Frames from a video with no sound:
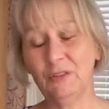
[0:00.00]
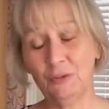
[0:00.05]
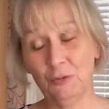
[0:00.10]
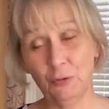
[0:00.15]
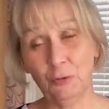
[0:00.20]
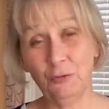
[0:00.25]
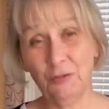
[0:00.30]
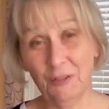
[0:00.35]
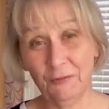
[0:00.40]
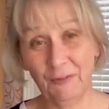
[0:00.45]

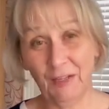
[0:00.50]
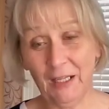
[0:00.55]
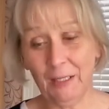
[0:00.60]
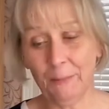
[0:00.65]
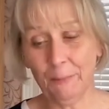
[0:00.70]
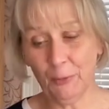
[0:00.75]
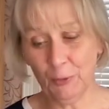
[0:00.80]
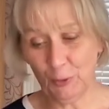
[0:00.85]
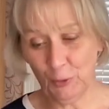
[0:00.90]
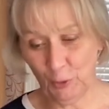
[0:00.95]
to
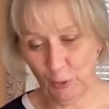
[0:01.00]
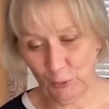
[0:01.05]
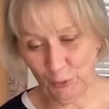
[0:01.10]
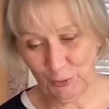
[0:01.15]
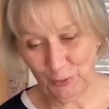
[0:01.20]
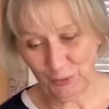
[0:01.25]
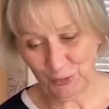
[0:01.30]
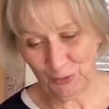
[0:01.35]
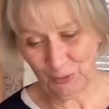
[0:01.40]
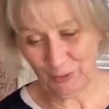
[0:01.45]
develop
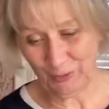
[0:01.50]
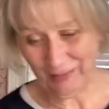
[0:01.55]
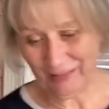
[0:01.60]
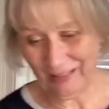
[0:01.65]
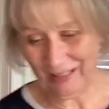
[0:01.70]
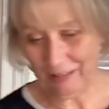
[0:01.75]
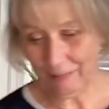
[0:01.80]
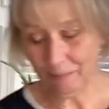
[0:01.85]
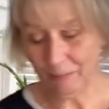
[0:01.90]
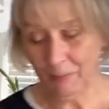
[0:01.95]

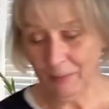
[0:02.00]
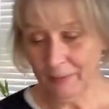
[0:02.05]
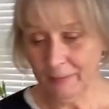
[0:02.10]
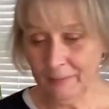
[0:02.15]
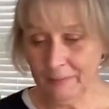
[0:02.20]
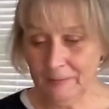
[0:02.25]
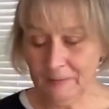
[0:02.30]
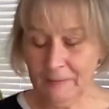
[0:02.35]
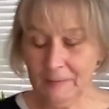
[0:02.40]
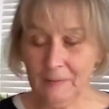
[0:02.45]
constantly.
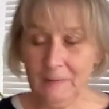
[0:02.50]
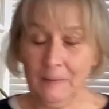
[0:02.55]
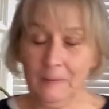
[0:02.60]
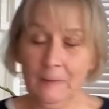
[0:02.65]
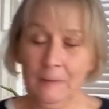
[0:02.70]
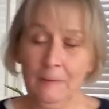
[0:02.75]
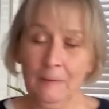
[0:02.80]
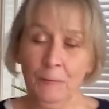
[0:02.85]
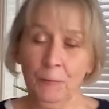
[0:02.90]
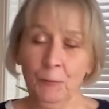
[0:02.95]

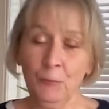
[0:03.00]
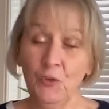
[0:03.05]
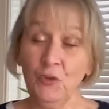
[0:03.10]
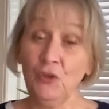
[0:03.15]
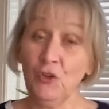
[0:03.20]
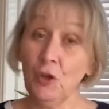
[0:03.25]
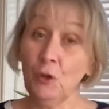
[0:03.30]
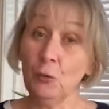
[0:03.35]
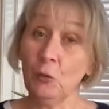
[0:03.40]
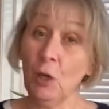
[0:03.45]

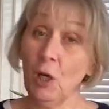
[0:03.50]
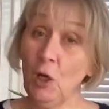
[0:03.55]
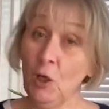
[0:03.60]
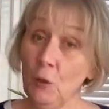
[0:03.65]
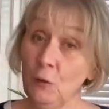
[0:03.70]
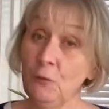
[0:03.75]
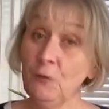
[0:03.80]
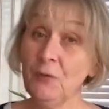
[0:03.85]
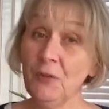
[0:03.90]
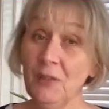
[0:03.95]
So
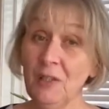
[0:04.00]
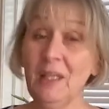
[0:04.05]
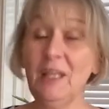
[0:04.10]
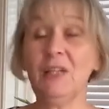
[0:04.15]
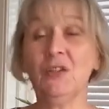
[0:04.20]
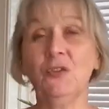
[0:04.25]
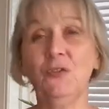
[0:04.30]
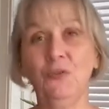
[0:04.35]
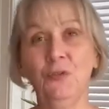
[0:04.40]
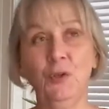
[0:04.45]
over the
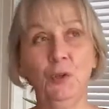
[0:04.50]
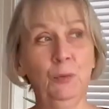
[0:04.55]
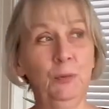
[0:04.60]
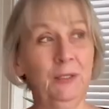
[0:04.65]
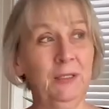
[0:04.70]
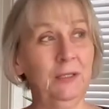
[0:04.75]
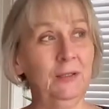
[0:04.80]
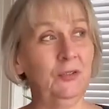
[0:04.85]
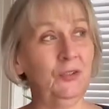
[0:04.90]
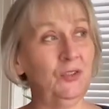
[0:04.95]
next few
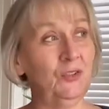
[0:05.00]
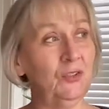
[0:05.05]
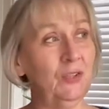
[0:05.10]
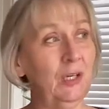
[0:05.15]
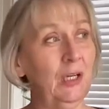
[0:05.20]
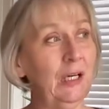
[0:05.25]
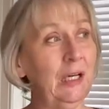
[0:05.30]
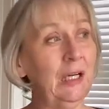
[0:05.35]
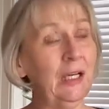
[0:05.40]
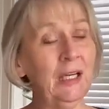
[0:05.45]
weeks
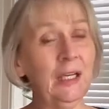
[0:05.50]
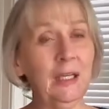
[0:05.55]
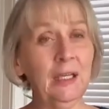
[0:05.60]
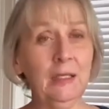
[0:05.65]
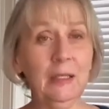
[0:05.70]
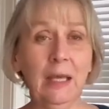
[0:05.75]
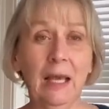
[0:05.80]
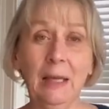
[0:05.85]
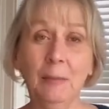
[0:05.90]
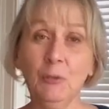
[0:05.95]

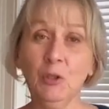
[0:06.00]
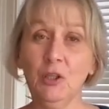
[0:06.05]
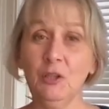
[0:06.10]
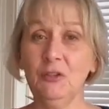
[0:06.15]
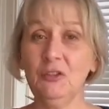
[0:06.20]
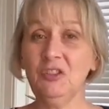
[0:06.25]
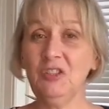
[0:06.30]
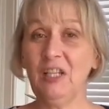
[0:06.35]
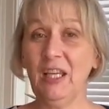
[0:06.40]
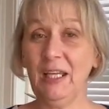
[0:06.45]
I am going
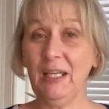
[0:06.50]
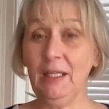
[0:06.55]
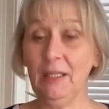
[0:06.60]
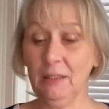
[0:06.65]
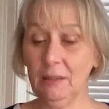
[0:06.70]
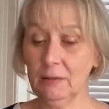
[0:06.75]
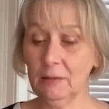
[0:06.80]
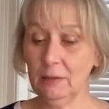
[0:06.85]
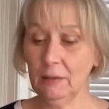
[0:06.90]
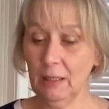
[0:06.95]
to
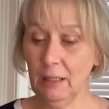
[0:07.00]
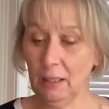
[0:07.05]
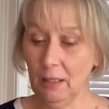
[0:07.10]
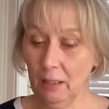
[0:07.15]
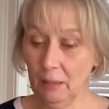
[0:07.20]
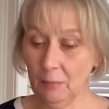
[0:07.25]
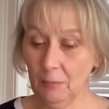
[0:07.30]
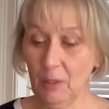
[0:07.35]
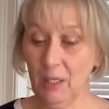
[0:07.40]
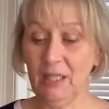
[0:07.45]
take
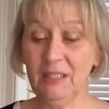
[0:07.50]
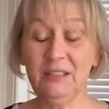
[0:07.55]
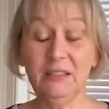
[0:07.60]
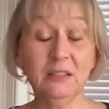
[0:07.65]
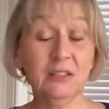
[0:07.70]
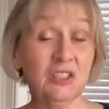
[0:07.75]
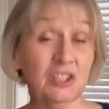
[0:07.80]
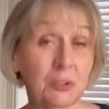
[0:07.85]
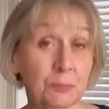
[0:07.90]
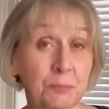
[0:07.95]

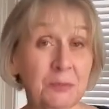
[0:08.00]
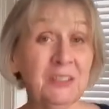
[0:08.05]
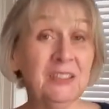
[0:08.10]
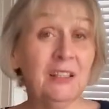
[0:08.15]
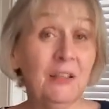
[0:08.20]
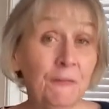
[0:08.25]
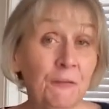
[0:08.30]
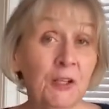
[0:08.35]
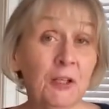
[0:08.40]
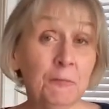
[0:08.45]

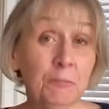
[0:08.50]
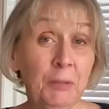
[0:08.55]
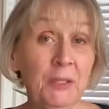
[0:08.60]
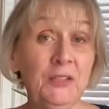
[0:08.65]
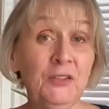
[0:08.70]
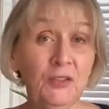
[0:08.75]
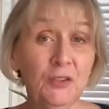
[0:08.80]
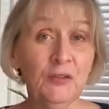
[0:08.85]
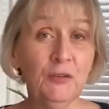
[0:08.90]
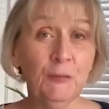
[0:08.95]
specific
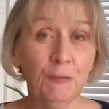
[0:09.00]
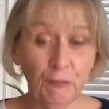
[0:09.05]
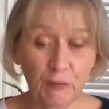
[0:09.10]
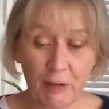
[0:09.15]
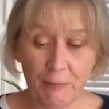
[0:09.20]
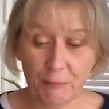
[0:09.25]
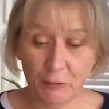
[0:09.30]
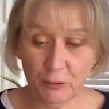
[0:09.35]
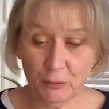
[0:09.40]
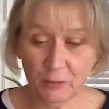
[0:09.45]
pieces of
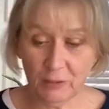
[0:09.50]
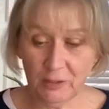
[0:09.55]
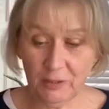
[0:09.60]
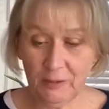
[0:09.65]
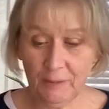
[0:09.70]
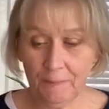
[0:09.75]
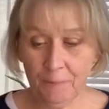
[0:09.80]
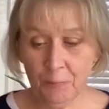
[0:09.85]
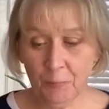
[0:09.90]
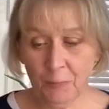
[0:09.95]
repertoire,